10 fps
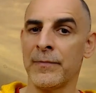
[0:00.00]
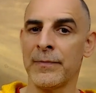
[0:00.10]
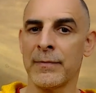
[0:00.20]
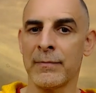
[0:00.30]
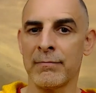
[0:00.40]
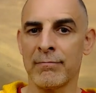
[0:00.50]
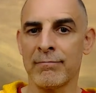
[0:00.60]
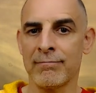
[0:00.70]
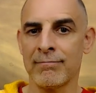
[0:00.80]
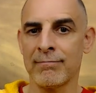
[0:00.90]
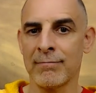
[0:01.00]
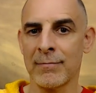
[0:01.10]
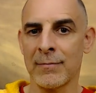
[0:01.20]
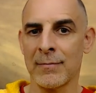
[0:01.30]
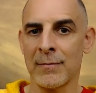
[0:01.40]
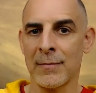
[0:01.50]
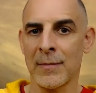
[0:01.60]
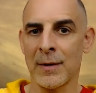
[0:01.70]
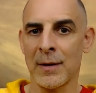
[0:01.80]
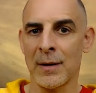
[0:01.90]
[no speech]